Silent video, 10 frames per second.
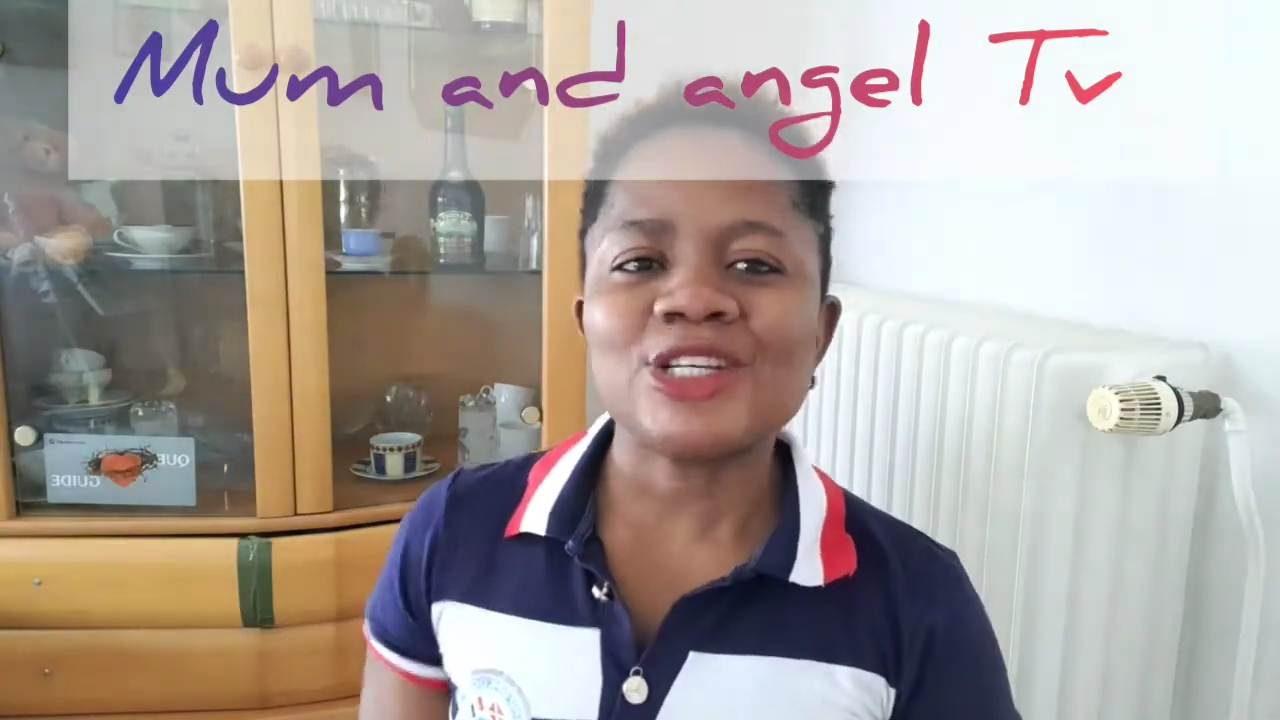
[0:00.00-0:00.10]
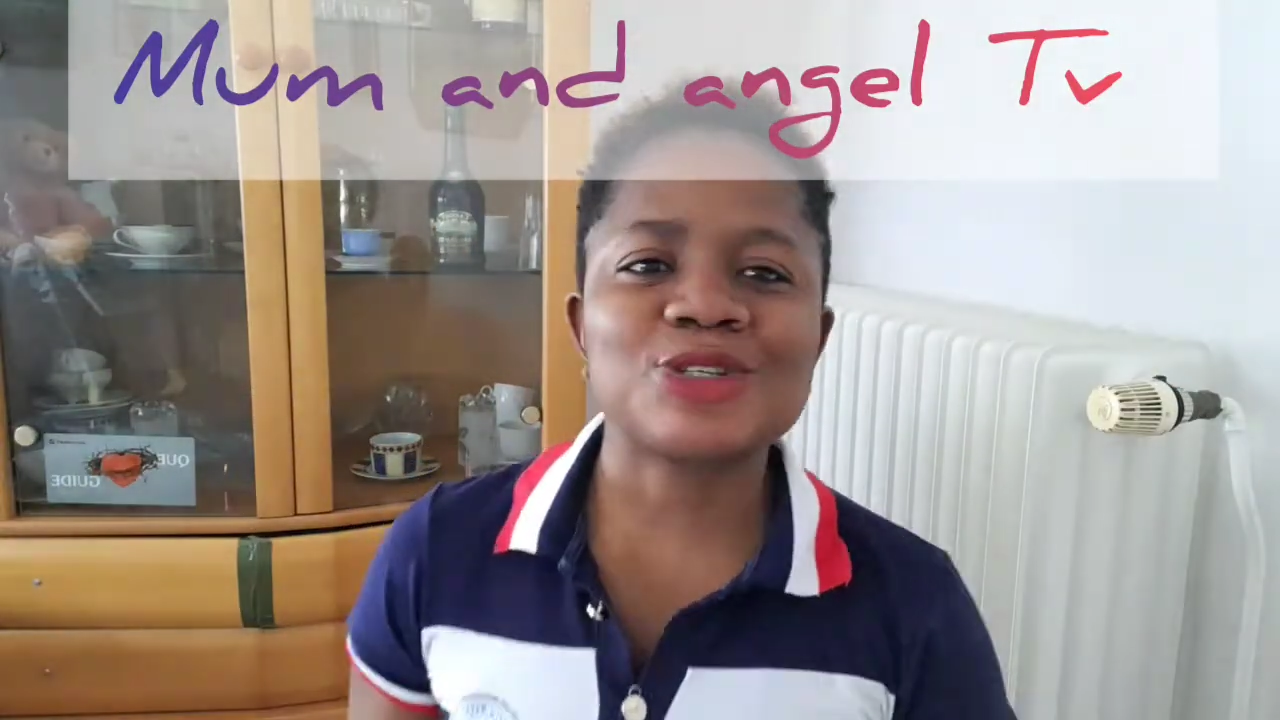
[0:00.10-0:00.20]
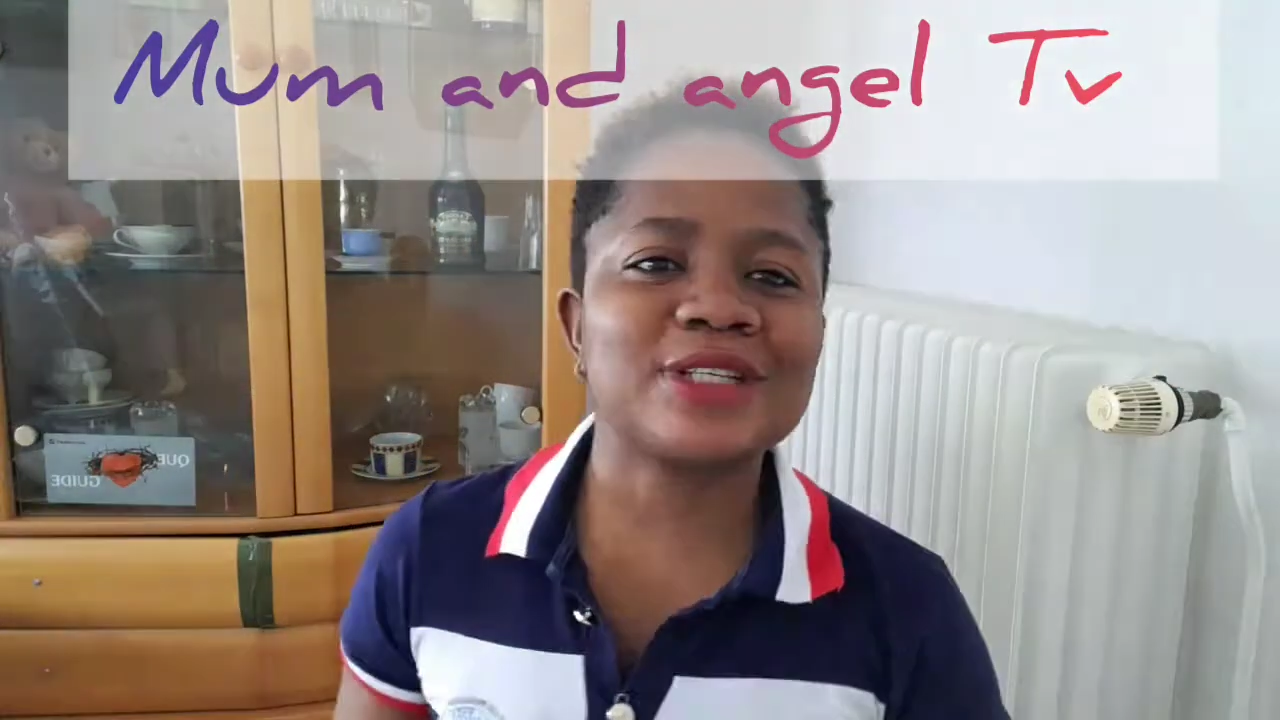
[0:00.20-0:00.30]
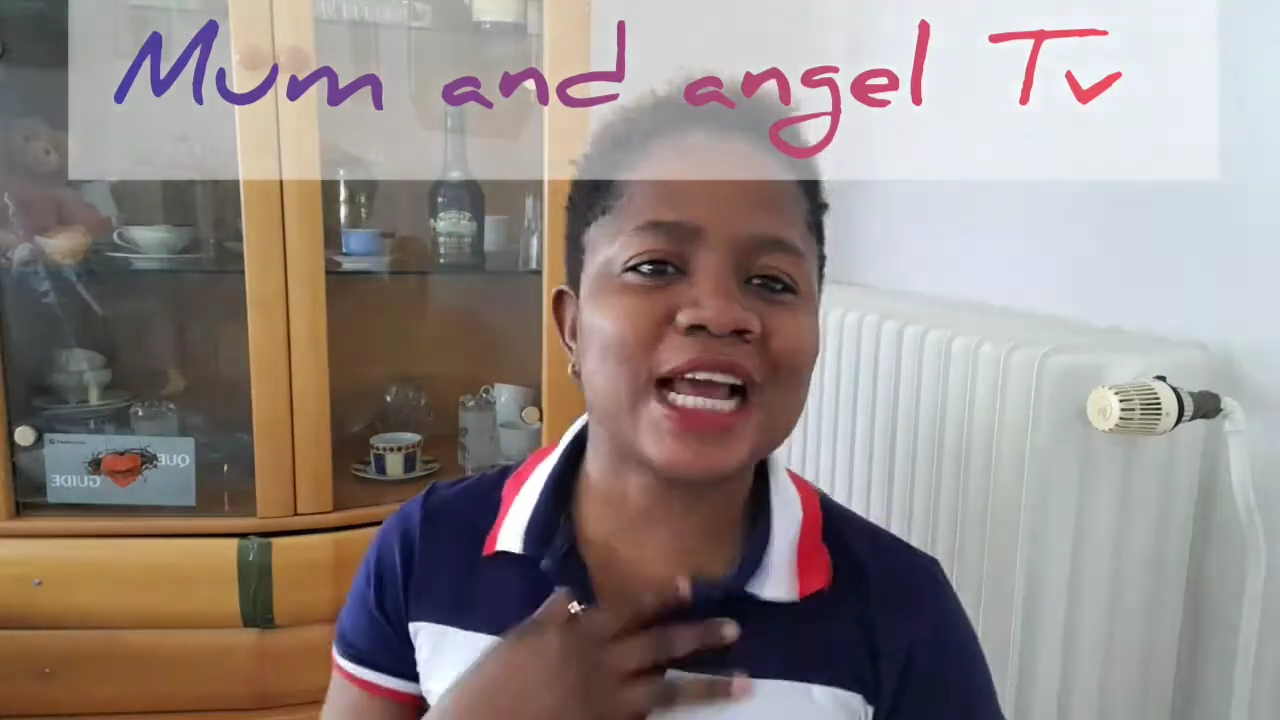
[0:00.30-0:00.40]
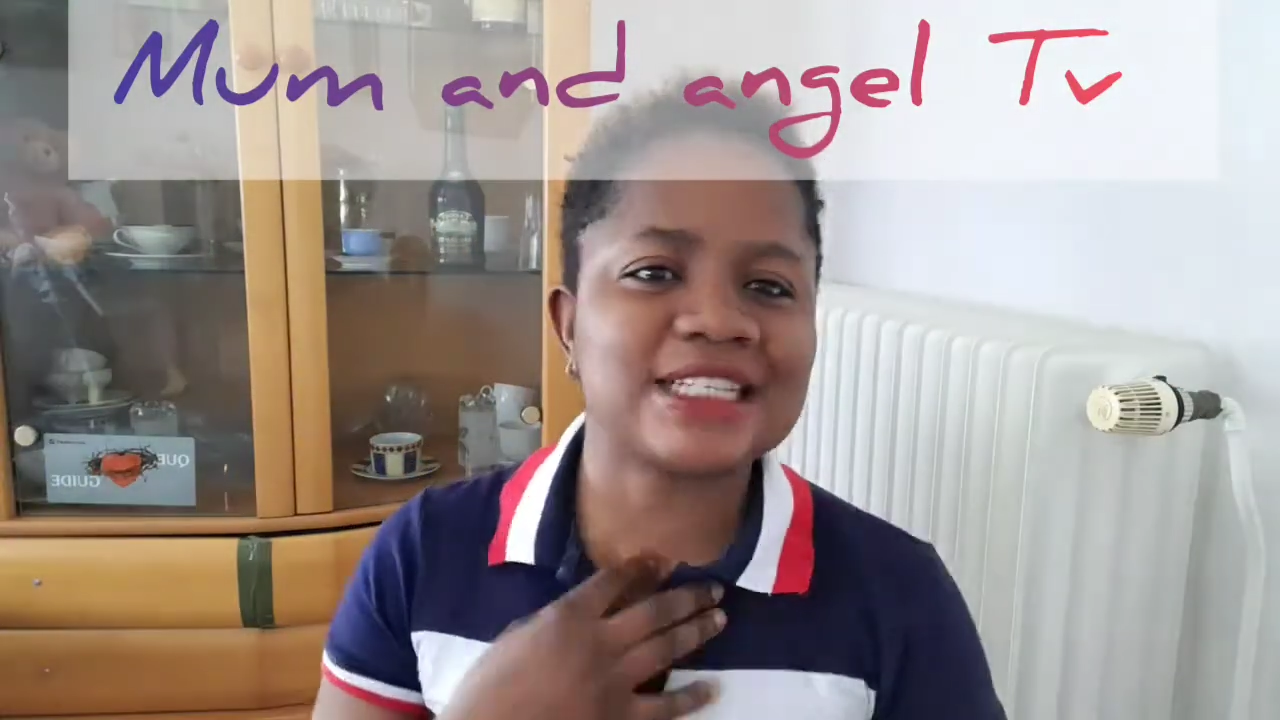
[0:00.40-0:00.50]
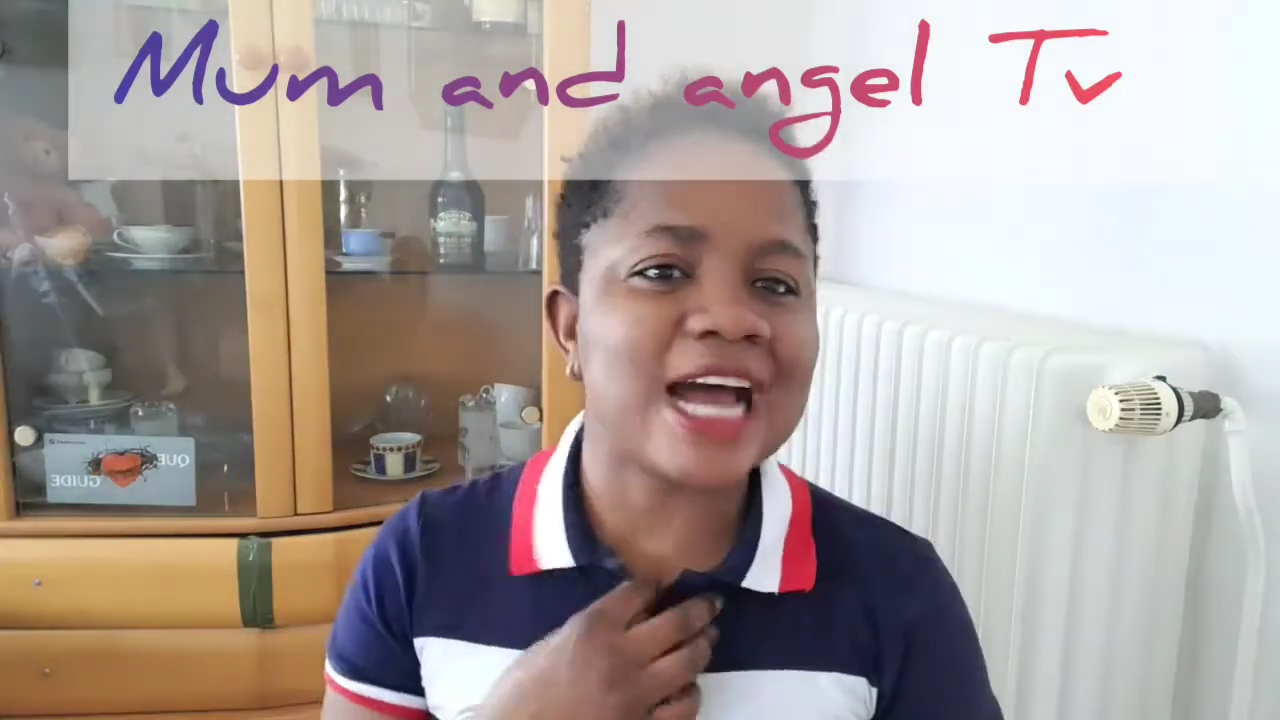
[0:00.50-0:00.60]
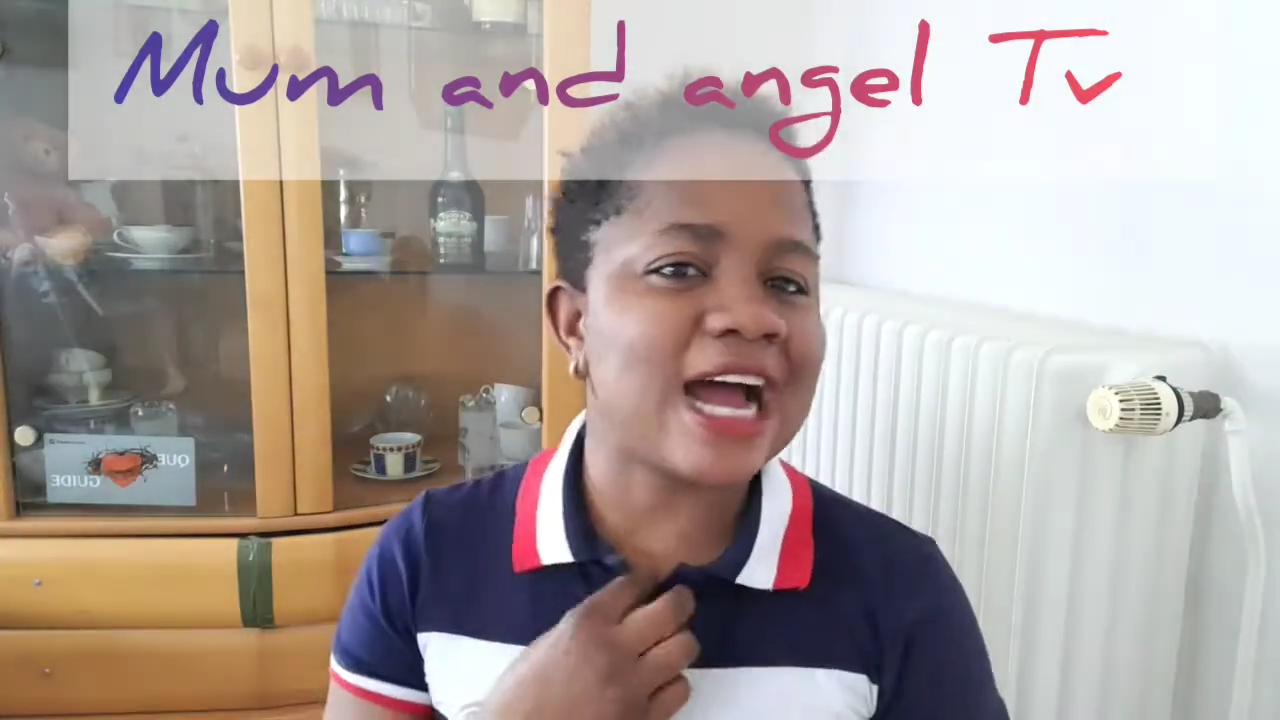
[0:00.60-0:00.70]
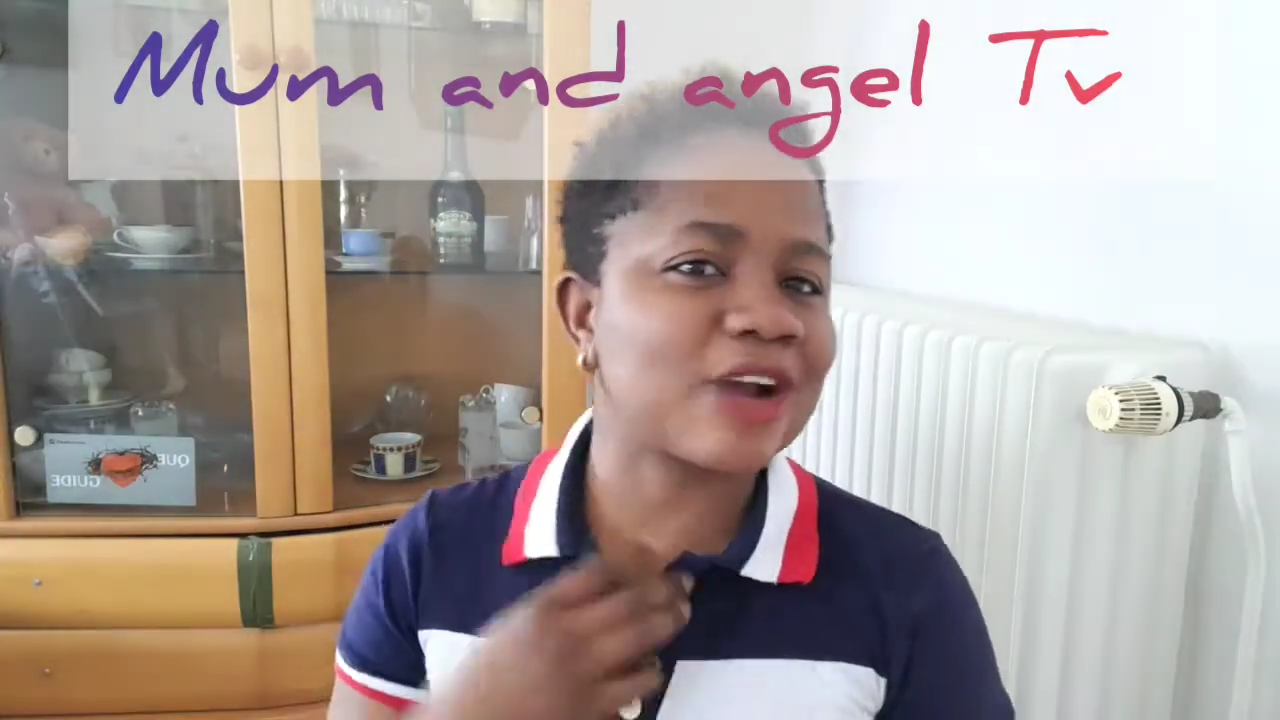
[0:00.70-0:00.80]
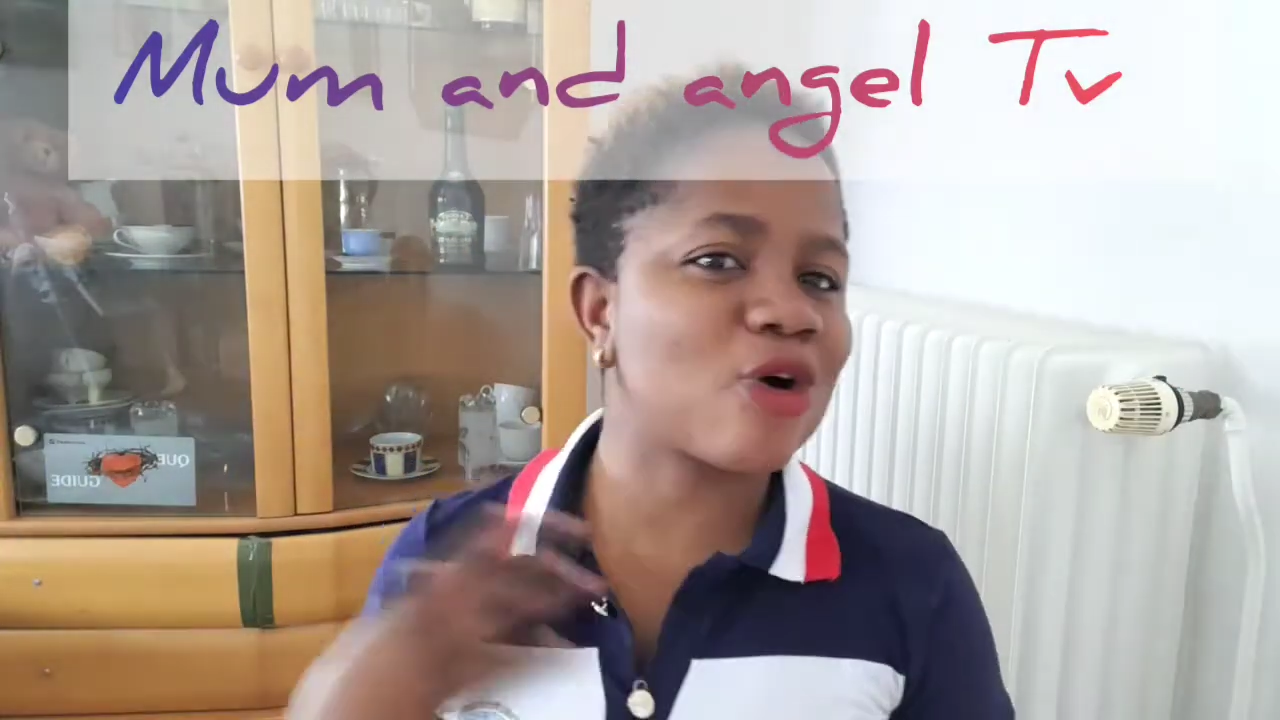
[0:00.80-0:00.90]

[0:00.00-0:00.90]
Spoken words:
So that's how I